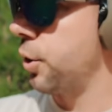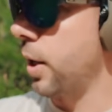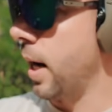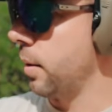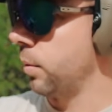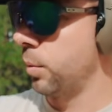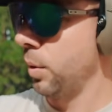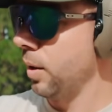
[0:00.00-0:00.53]

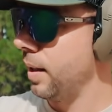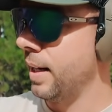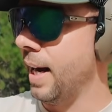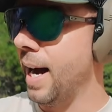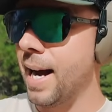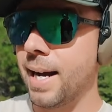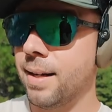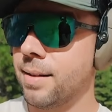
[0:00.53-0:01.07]
shot really
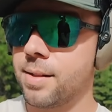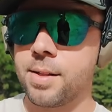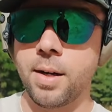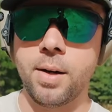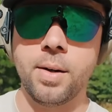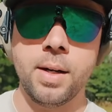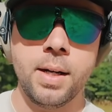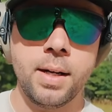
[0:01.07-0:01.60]
high.
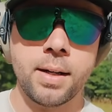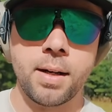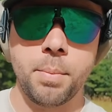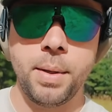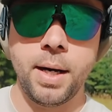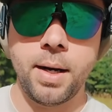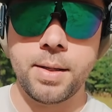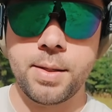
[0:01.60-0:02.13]
So
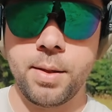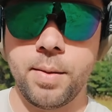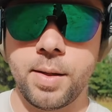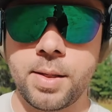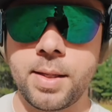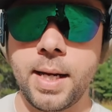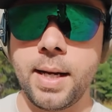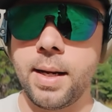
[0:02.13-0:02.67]
compared to
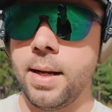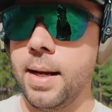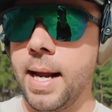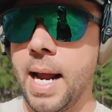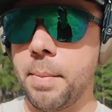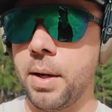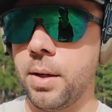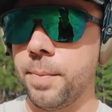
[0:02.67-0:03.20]
the Sig
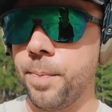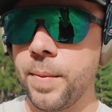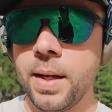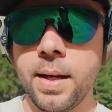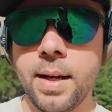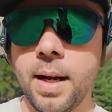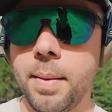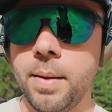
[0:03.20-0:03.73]
ammo,
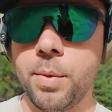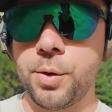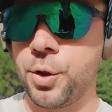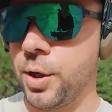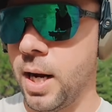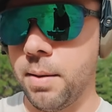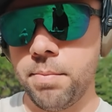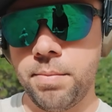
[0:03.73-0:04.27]
I mean, which
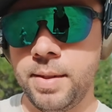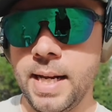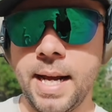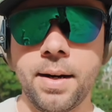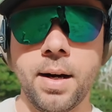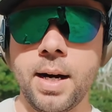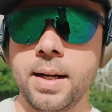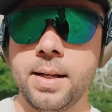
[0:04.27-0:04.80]
shot
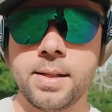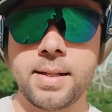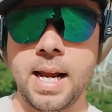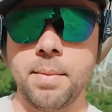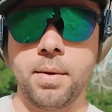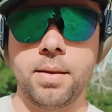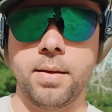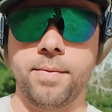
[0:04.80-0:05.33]
dead on, and
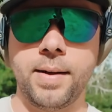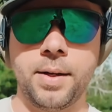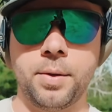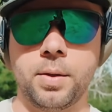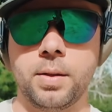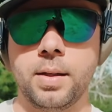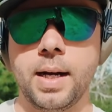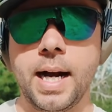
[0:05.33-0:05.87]
same with the
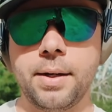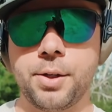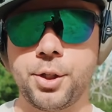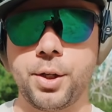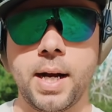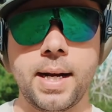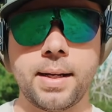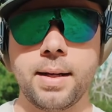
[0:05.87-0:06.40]
Federal
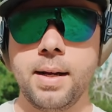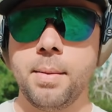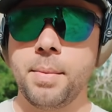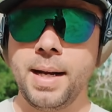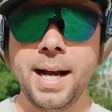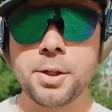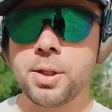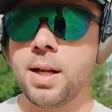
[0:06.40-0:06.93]
Hydra-Shok.
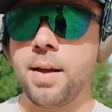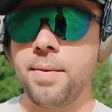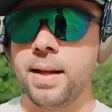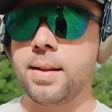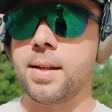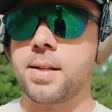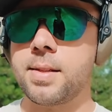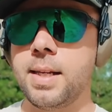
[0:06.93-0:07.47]
But actually, I
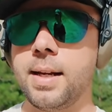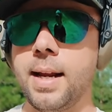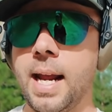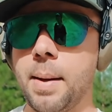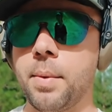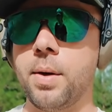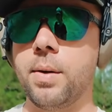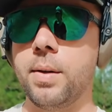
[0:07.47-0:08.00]
think the Sig
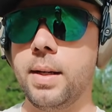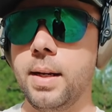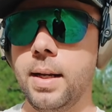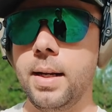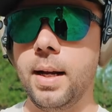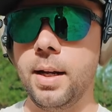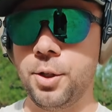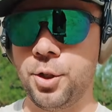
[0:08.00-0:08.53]
ammo
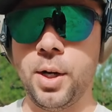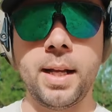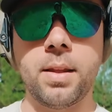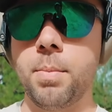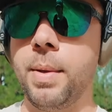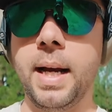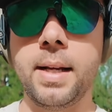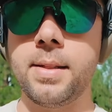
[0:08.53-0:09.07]

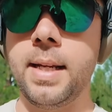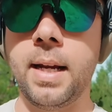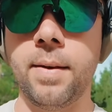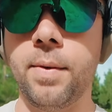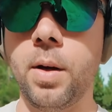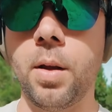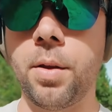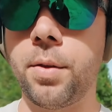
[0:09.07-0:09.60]
shot the best out
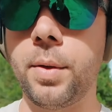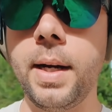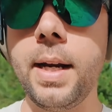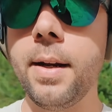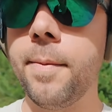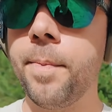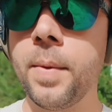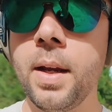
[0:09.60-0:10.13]
of all three.